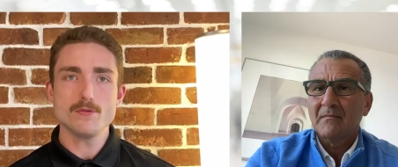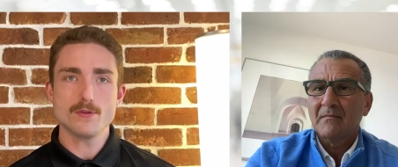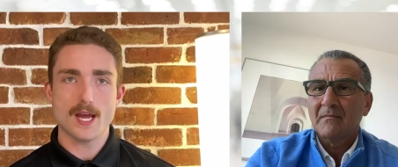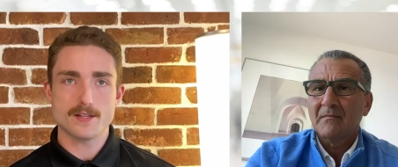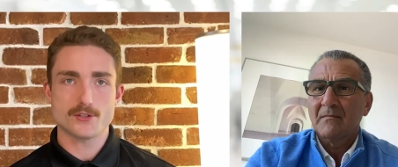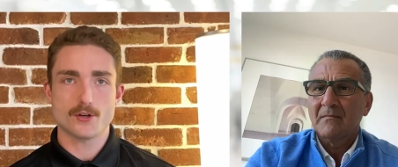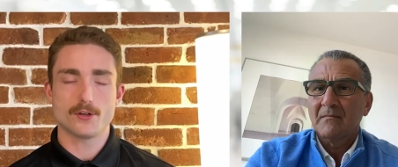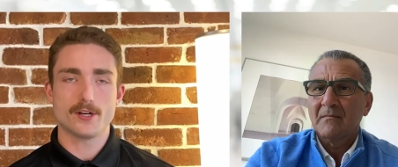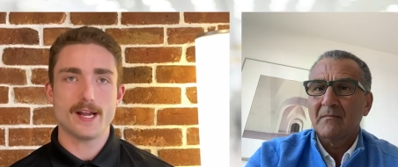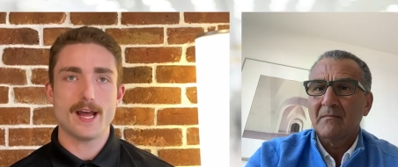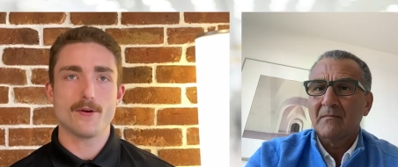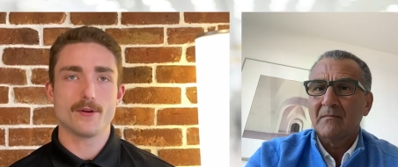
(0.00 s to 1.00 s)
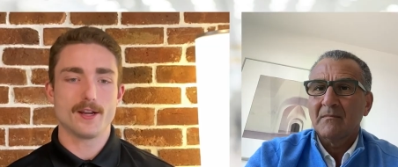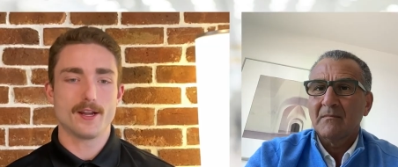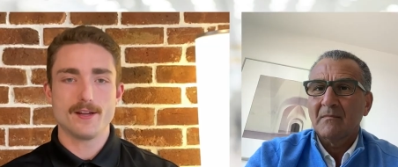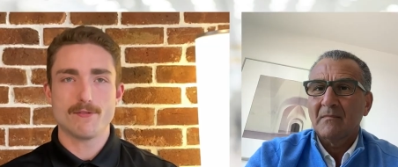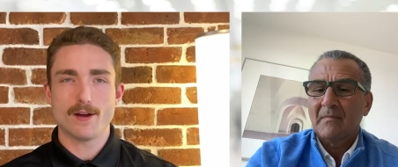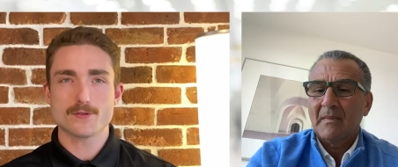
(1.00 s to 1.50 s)
Speaker 1: you got started out,
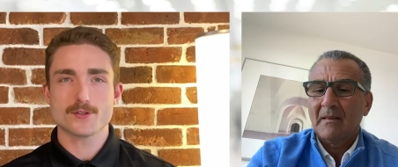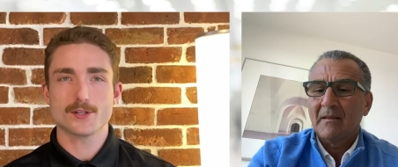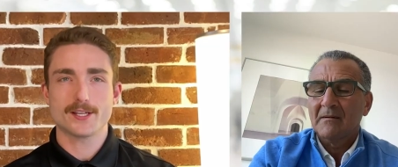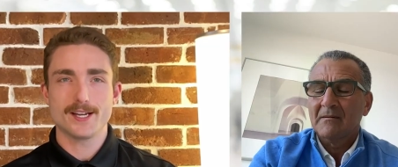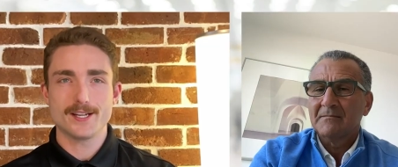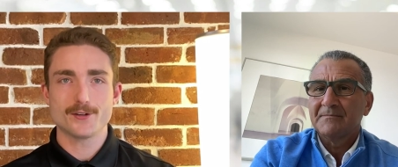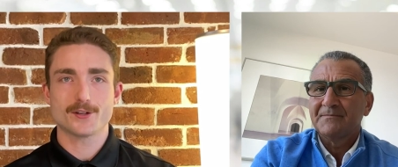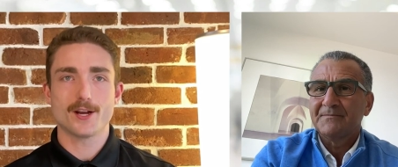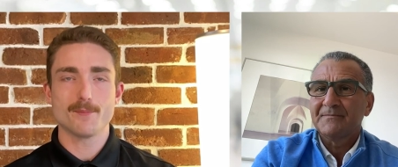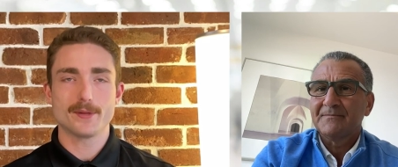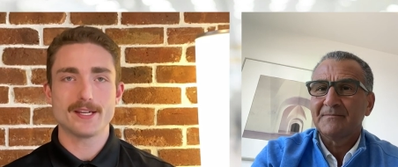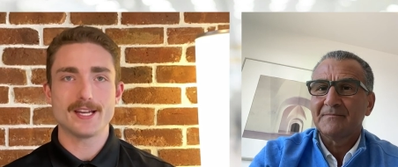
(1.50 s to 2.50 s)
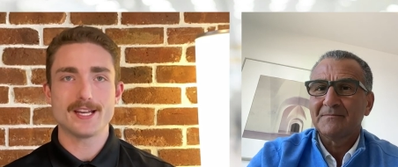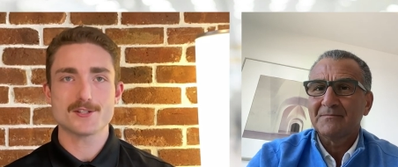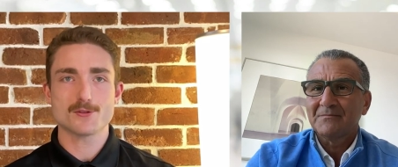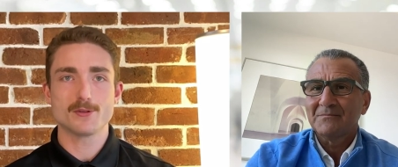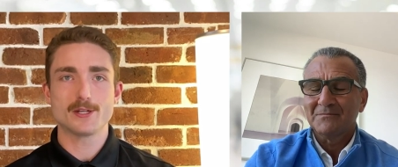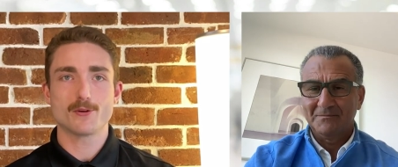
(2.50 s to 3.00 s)
if I was looking at your company
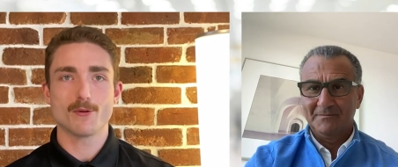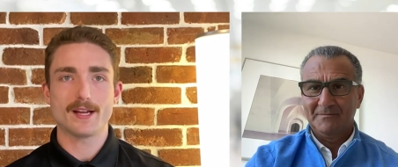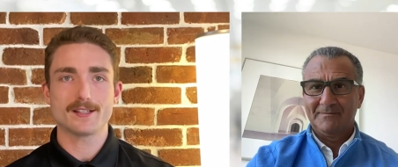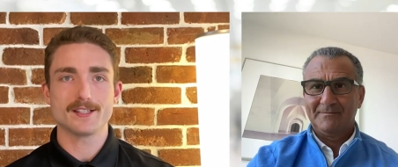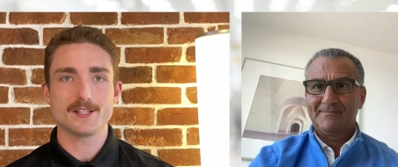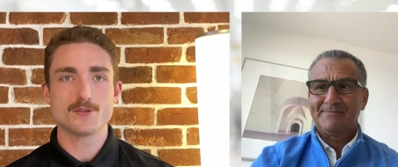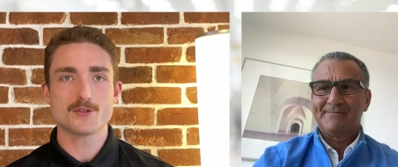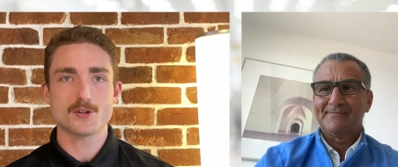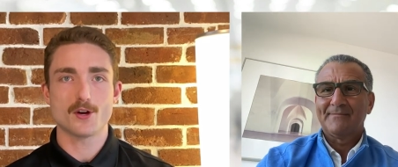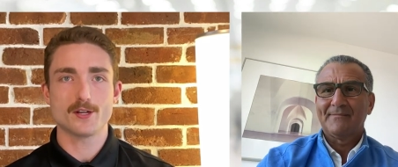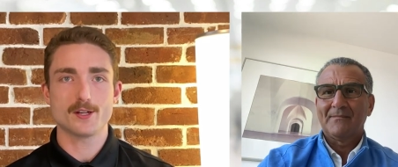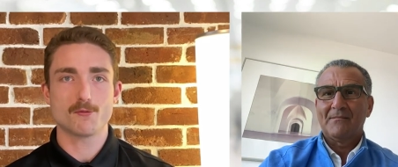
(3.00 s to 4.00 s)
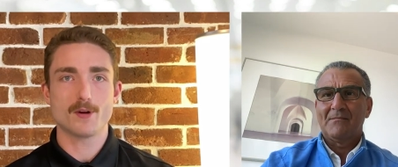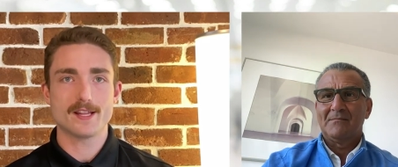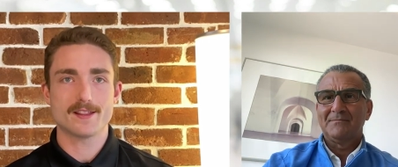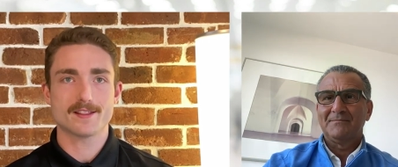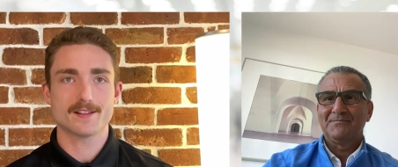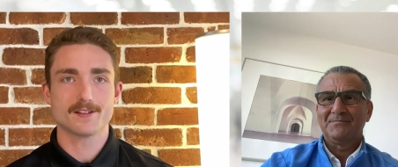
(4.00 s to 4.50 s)
history correctly, you started
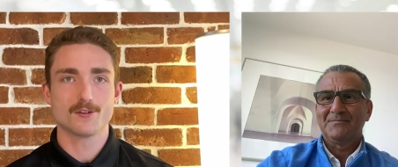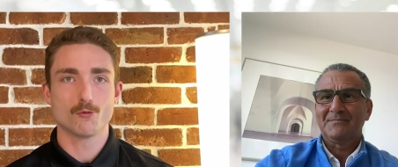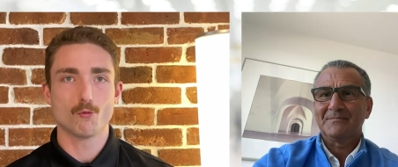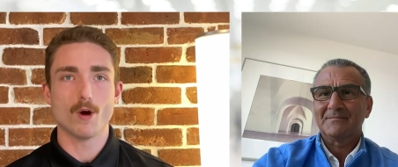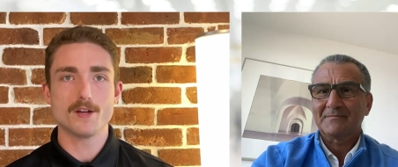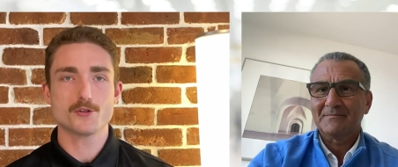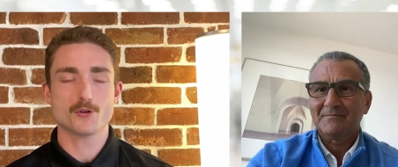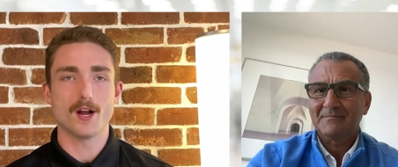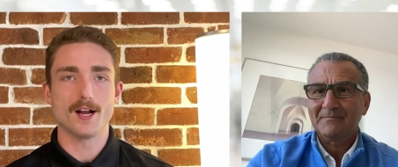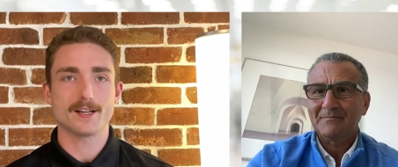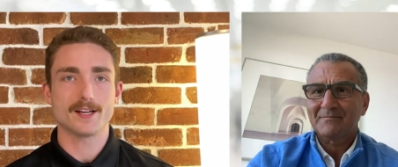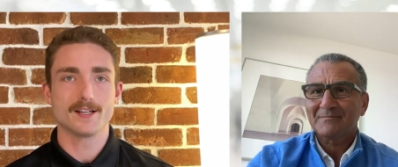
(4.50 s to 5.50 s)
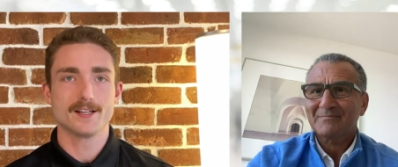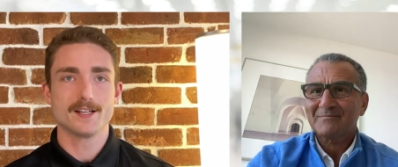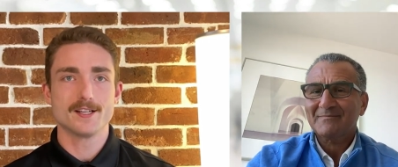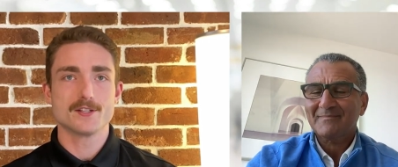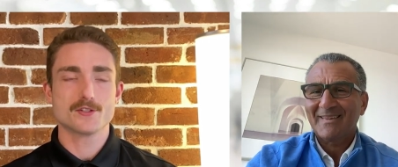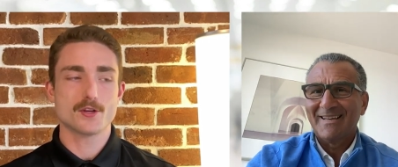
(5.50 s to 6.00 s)
with one truck.
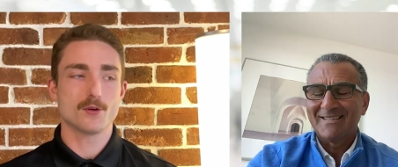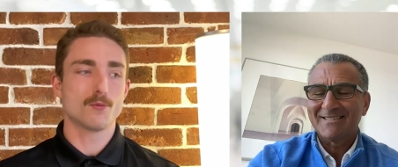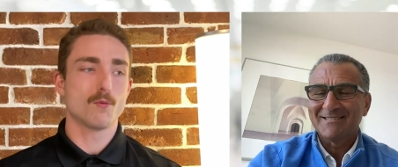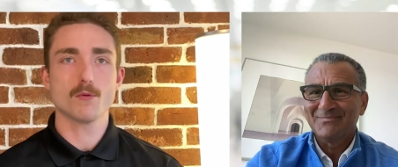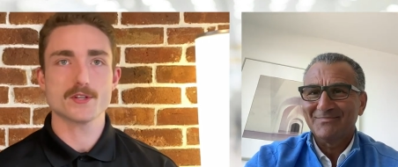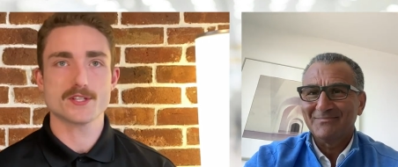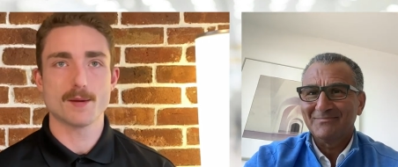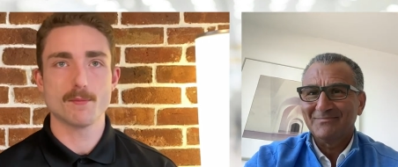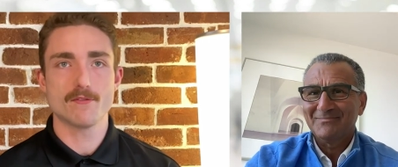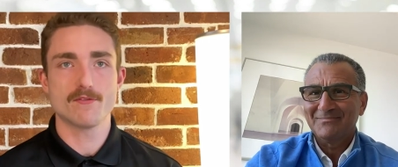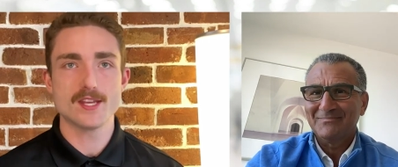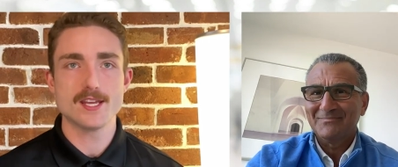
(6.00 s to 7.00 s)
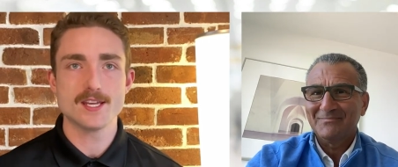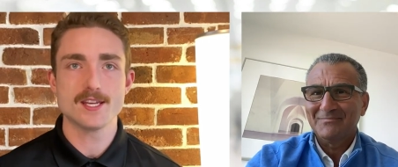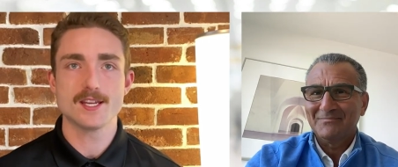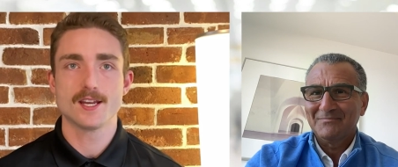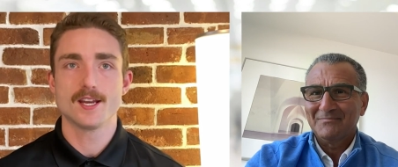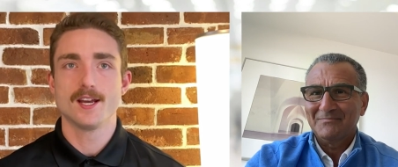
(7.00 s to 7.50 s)
So, yes. what were some of
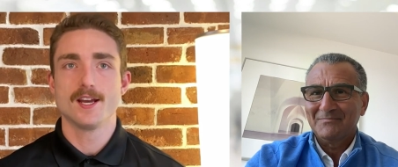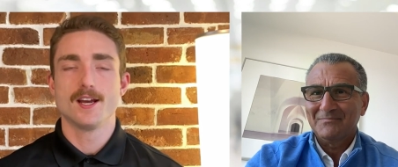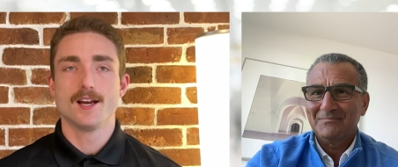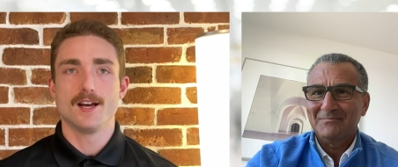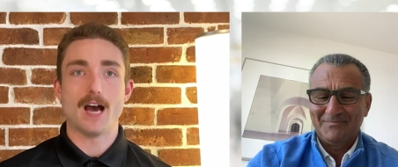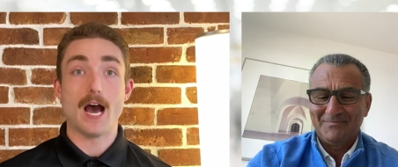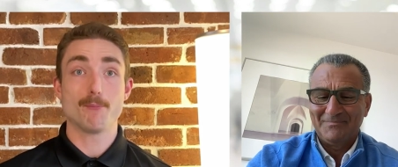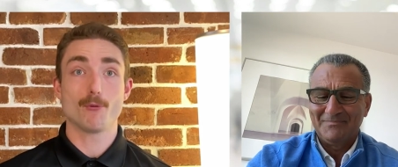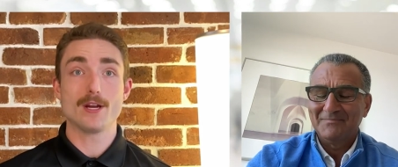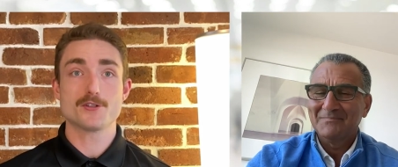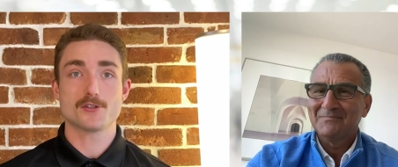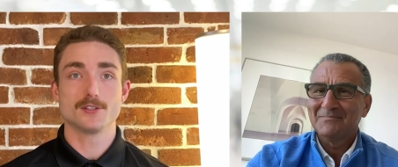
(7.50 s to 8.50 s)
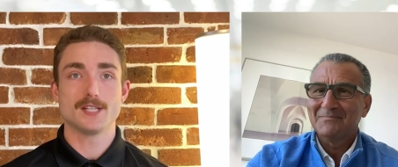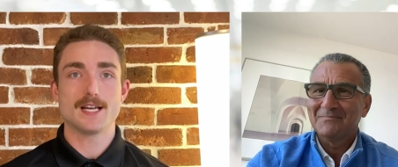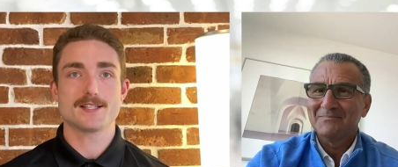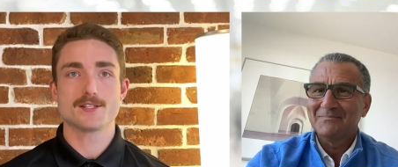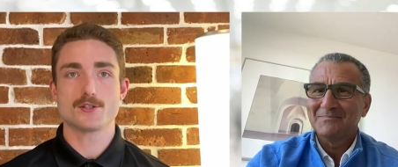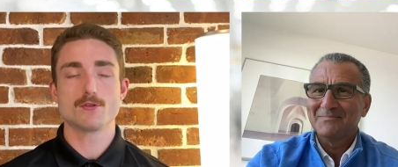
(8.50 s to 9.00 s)
the operational
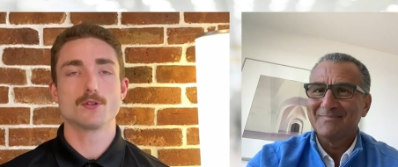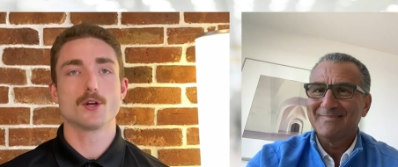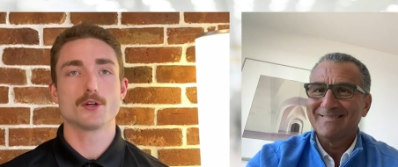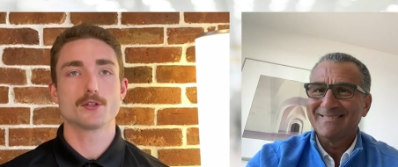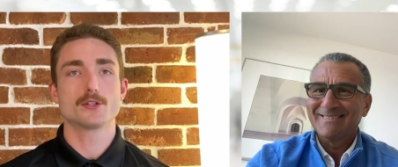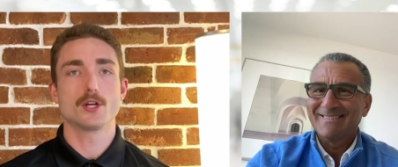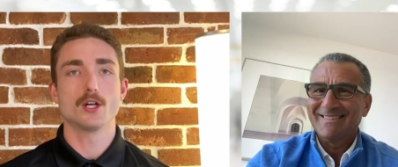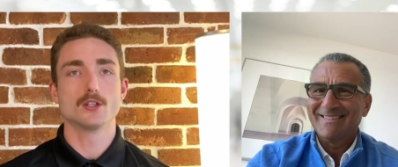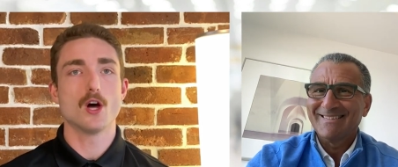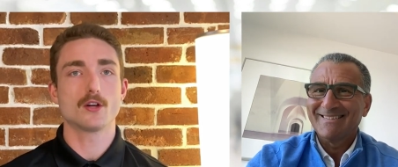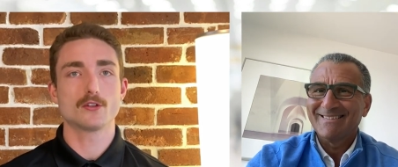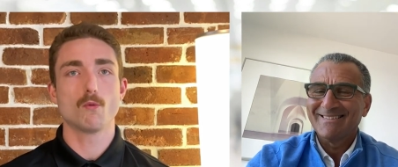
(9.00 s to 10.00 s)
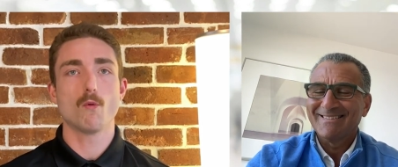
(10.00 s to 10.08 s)
lessons you learned along the